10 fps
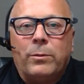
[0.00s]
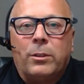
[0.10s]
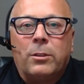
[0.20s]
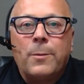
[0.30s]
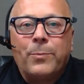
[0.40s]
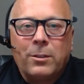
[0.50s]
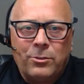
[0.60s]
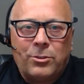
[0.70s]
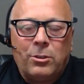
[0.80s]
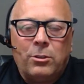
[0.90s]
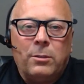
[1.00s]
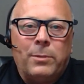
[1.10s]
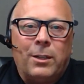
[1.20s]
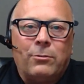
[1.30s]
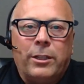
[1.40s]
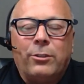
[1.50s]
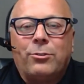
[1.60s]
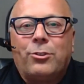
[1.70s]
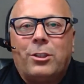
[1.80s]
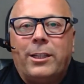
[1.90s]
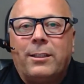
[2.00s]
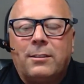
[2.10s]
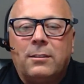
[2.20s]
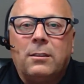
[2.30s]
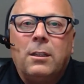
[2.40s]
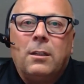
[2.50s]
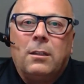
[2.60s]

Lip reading: We were concerned about rail strikes and